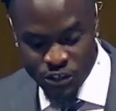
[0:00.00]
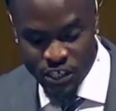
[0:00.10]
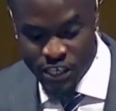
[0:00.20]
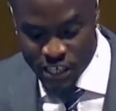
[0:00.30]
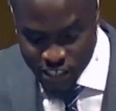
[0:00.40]

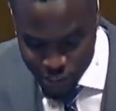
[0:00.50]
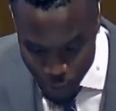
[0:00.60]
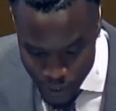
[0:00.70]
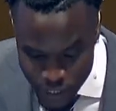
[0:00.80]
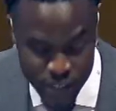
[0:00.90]
he needs
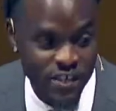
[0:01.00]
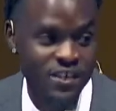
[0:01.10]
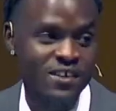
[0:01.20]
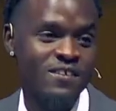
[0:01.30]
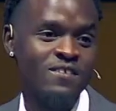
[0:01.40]
to eat,
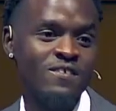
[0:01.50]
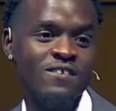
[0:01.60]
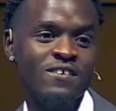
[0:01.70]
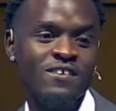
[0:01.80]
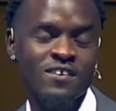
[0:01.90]

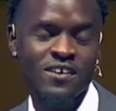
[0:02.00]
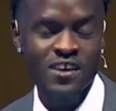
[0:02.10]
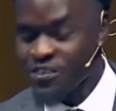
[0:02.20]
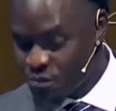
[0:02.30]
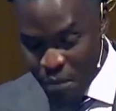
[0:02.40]

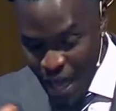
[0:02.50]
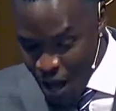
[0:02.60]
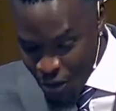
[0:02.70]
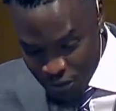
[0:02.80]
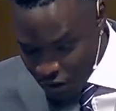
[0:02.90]
his
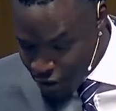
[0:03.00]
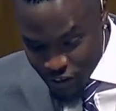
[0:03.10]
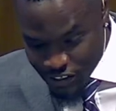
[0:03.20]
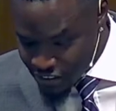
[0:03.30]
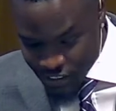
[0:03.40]
mouth
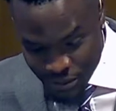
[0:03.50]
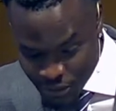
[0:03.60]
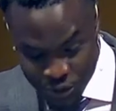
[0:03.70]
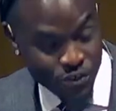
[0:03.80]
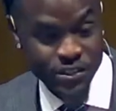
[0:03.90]
urges him
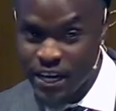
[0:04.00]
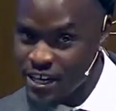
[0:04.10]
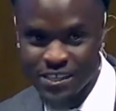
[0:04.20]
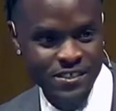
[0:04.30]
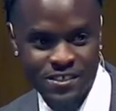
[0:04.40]
to stay
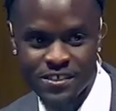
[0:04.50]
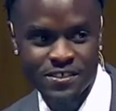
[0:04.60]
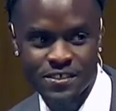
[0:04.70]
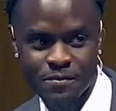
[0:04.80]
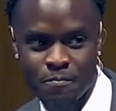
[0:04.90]
consistent.